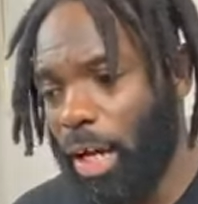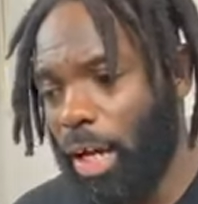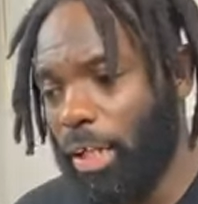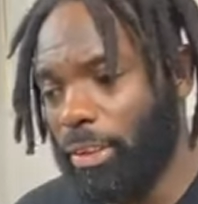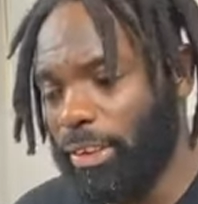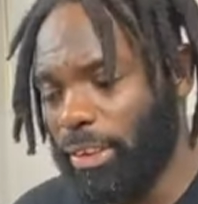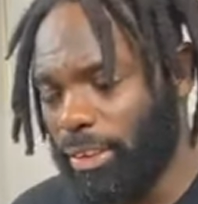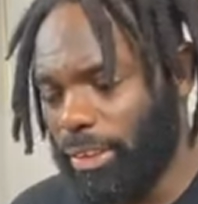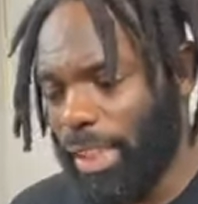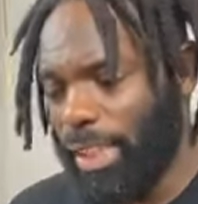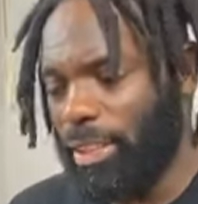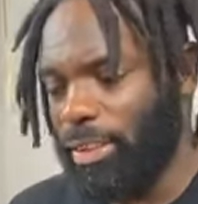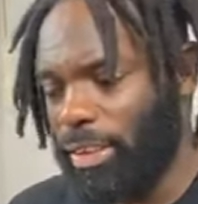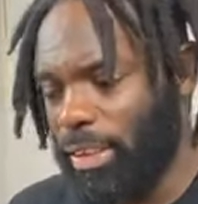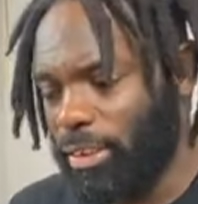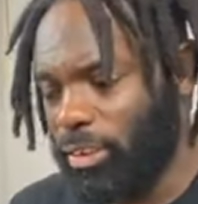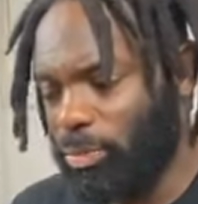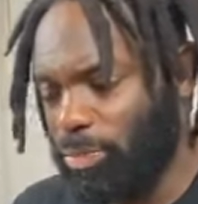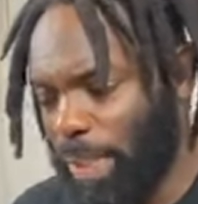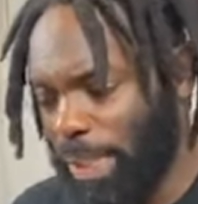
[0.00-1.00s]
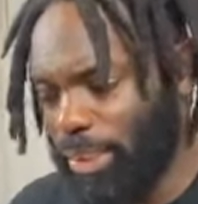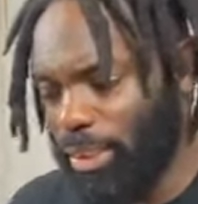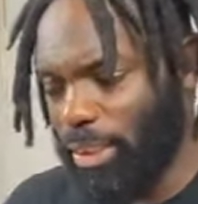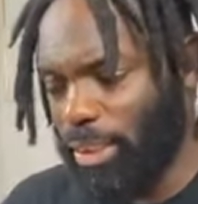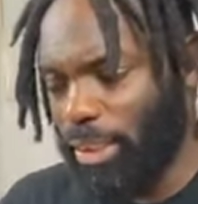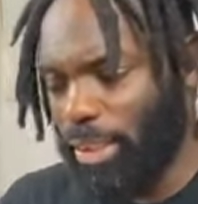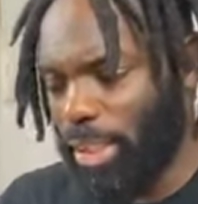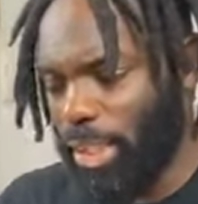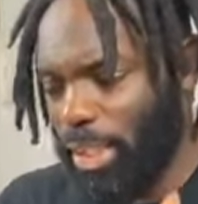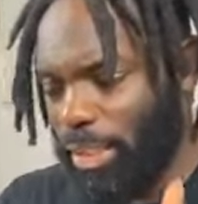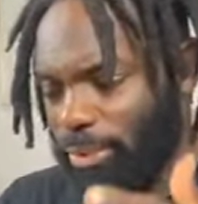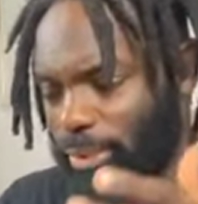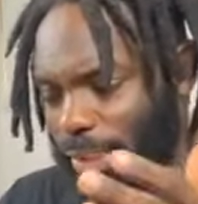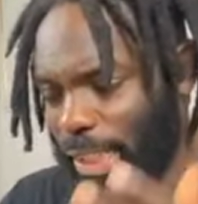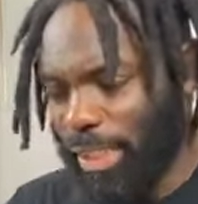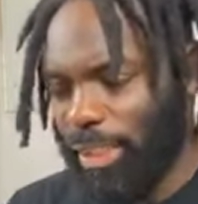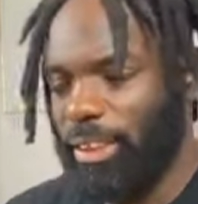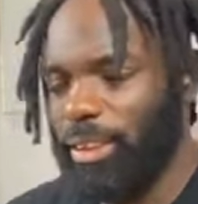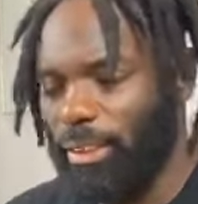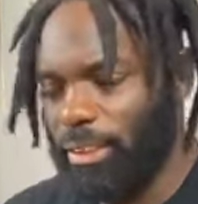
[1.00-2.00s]
You basically
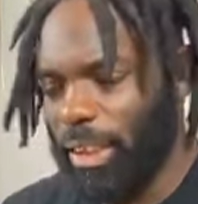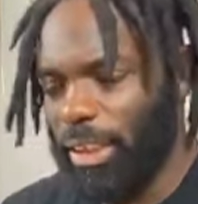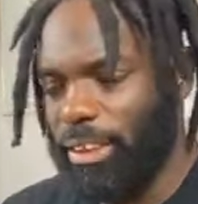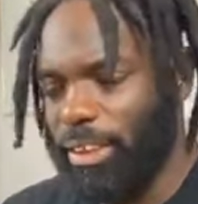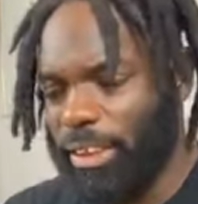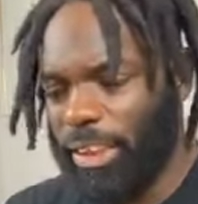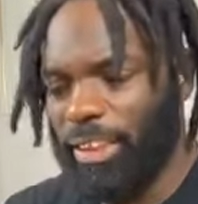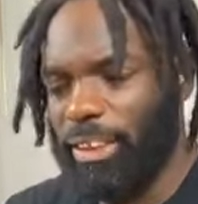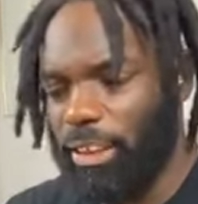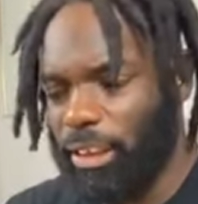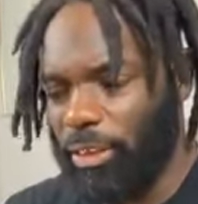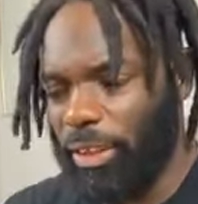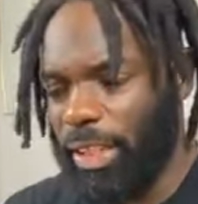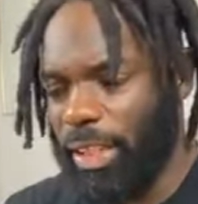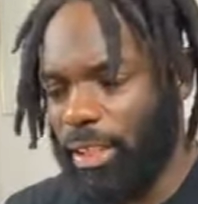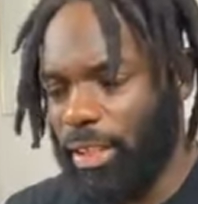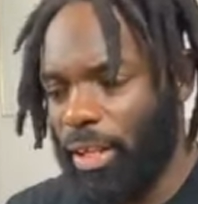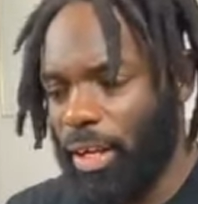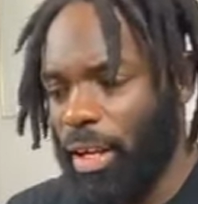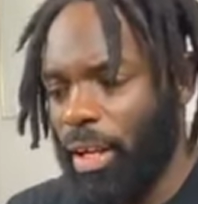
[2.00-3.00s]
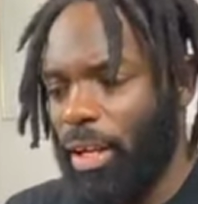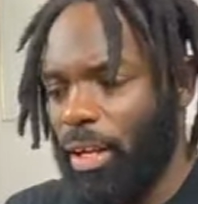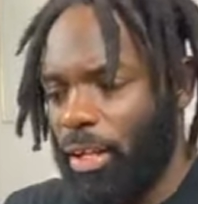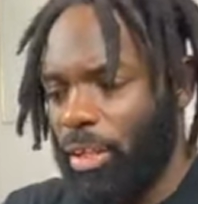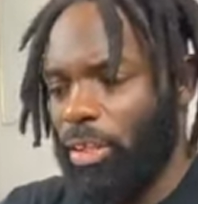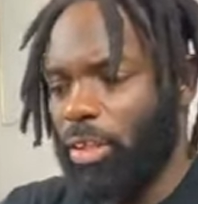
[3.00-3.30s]
take a sheet tray.